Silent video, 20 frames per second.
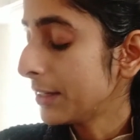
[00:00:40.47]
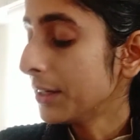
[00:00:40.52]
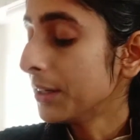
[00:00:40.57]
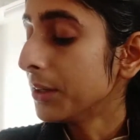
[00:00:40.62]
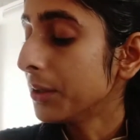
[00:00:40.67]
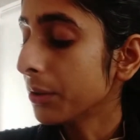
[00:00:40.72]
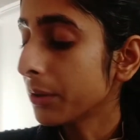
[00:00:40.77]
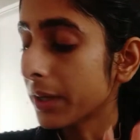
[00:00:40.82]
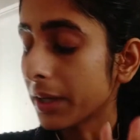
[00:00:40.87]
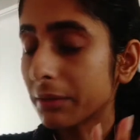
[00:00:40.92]

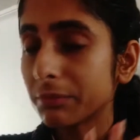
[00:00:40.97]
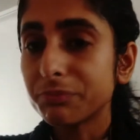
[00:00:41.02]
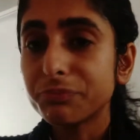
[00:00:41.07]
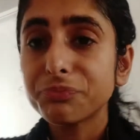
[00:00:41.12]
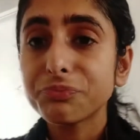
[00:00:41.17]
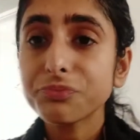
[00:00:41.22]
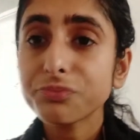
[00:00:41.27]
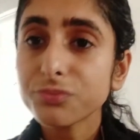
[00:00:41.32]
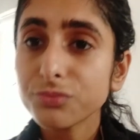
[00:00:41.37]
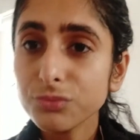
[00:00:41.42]
Okay,
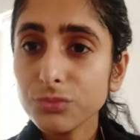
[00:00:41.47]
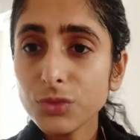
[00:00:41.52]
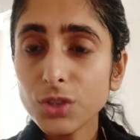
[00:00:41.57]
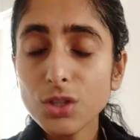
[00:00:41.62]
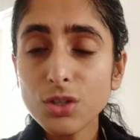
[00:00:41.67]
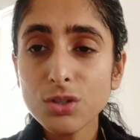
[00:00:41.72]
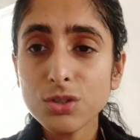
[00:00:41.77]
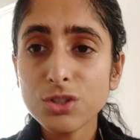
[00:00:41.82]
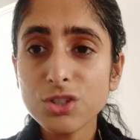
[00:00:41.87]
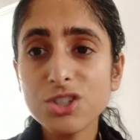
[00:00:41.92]

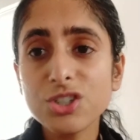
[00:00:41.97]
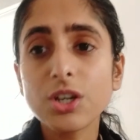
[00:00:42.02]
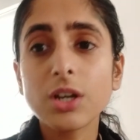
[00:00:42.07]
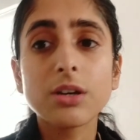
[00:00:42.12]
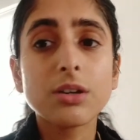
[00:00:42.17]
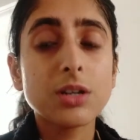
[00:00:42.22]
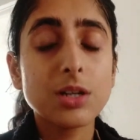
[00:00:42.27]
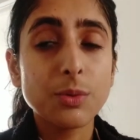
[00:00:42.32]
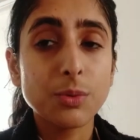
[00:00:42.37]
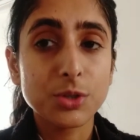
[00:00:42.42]
so
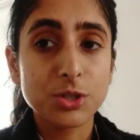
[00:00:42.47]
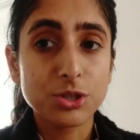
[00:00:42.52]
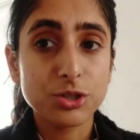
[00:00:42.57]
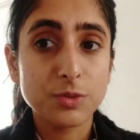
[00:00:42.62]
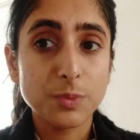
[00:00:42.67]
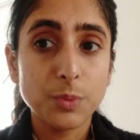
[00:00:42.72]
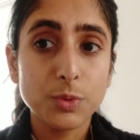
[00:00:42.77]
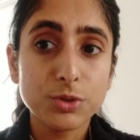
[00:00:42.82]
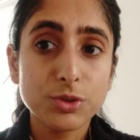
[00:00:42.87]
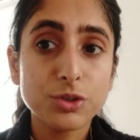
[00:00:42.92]
generally what you're
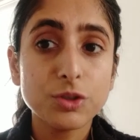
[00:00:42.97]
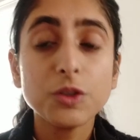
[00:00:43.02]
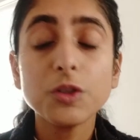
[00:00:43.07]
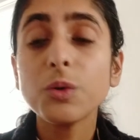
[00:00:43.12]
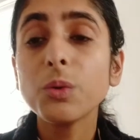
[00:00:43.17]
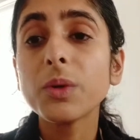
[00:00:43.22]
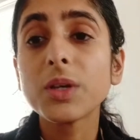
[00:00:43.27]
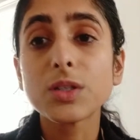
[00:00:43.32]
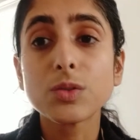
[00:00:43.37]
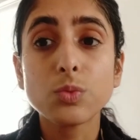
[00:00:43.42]
supposed to
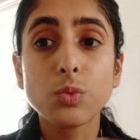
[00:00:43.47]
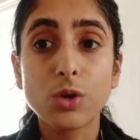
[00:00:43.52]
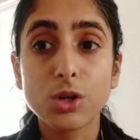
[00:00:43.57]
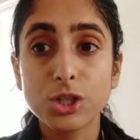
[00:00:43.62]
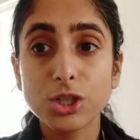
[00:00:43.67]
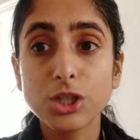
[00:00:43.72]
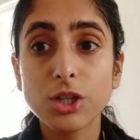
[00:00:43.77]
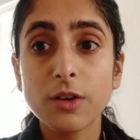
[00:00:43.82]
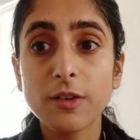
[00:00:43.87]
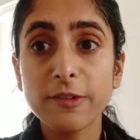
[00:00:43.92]
do is
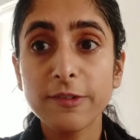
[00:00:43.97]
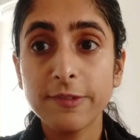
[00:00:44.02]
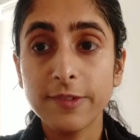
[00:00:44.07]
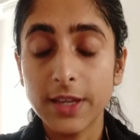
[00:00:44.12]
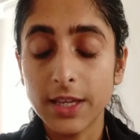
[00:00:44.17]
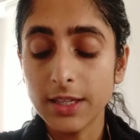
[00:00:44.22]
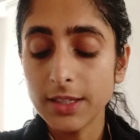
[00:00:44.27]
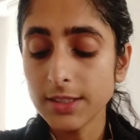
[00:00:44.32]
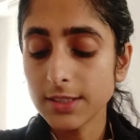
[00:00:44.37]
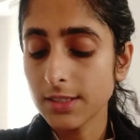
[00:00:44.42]
wash your
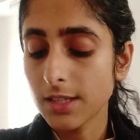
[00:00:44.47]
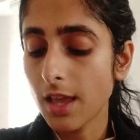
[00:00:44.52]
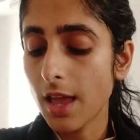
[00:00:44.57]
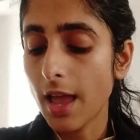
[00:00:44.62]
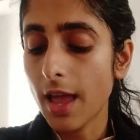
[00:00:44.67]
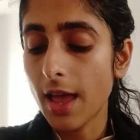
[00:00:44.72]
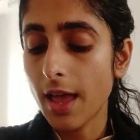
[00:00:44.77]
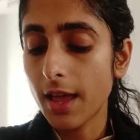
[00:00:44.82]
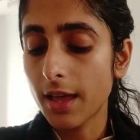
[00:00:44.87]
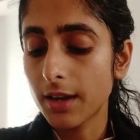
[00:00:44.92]
face
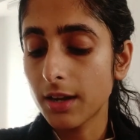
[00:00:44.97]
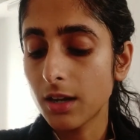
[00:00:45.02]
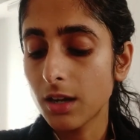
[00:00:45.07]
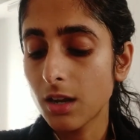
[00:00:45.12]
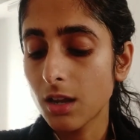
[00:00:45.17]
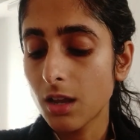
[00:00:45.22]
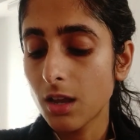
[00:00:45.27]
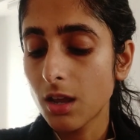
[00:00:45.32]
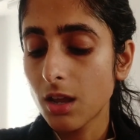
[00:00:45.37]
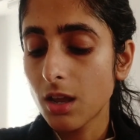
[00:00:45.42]
and
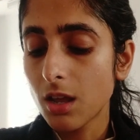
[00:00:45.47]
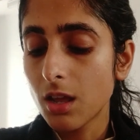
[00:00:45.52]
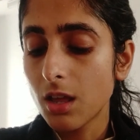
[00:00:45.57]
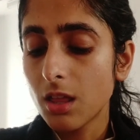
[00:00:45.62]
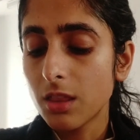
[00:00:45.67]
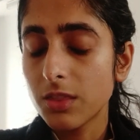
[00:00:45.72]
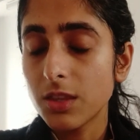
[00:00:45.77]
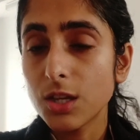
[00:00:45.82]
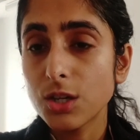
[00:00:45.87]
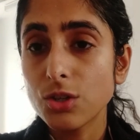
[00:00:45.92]

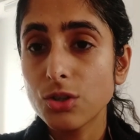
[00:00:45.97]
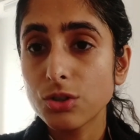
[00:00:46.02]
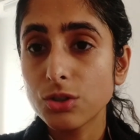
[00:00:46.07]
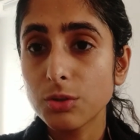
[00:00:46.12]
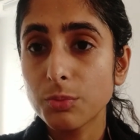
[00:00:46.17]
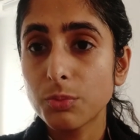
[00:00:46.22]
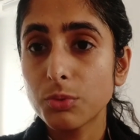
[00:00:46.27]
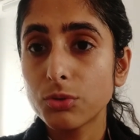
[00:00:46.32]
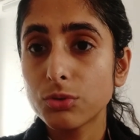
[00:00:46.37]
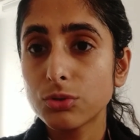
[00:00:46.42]
then you're
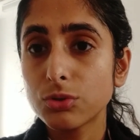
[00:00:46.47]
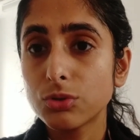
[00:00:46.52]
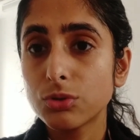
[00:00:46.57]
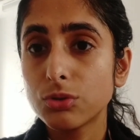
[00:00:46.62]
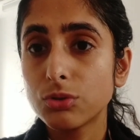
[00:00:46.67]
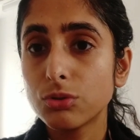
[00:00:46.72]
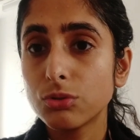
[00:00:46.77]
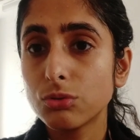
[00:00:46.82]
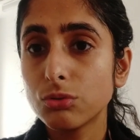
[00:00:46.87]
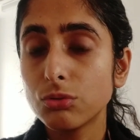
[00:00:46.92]
supposed
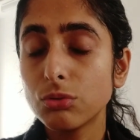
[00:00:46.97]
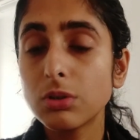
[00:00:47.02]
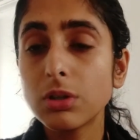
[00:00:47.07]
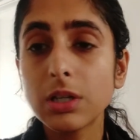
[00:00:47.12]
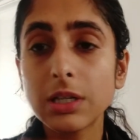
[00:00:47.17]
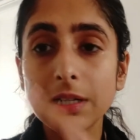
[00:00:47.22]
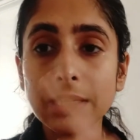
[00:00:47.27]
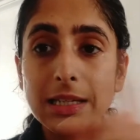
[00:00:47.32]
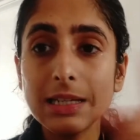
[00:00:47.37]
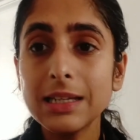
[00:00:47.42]
to
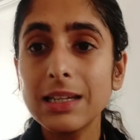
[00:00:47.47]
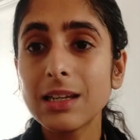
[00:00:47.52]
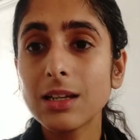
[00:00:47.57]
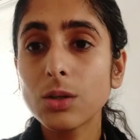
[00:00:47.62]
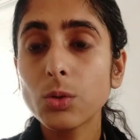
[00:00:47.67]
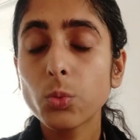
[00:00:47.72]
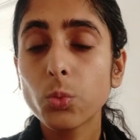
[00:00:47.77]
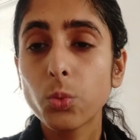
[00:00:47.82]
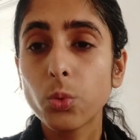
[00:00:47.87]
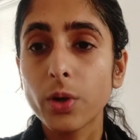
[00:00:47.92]
clean
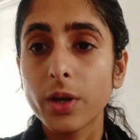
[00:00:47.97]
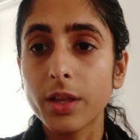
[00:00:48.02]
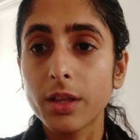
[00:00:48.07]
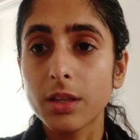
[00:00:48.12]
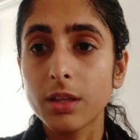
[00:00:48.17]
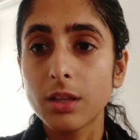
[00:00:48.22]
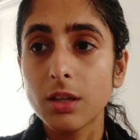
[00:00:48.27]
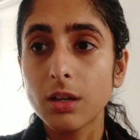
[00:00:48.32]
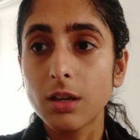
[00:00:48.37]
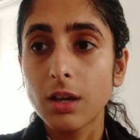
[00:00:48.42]
it
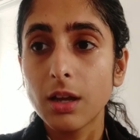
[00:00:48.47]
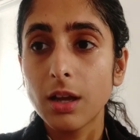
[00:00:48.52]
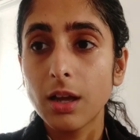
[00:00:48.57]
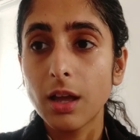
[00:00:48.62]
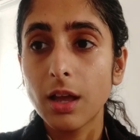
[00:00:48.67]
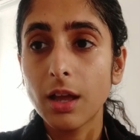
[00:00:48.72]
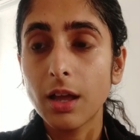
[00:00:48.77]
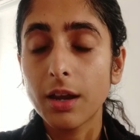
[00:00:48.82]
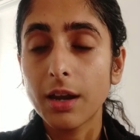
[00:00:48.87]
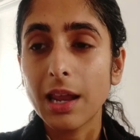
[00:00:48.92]
with
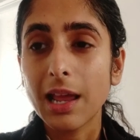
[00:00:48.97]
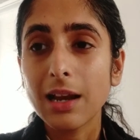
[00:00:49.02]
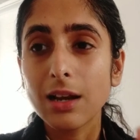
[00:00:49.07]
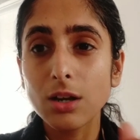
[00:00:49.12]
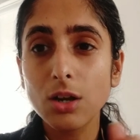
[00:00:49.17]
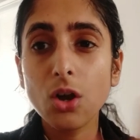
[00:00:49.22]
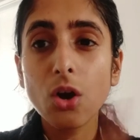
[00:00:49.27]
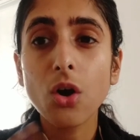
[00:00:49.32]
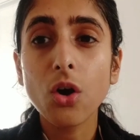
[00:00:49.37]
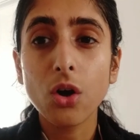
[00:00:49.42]
an
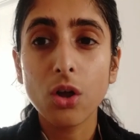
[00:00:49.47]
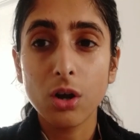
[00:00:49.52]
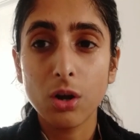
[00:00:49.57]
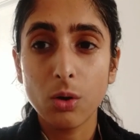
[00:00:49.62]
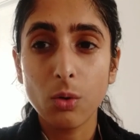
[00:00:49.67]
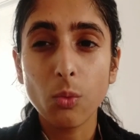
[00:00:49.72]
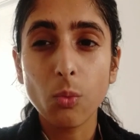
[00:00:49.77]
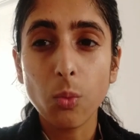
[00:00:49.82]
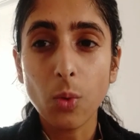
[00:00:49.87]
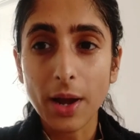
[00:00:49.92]
alcohol
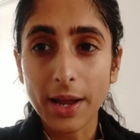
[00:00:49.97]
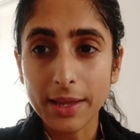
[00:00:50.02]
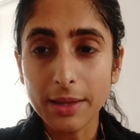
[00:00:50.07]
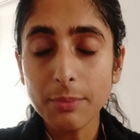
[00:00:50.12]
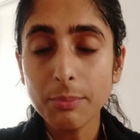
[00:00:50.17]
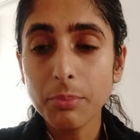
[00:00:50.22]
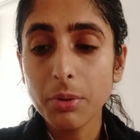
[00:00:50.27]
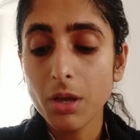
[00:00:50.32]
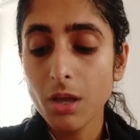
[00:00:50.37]
wipe,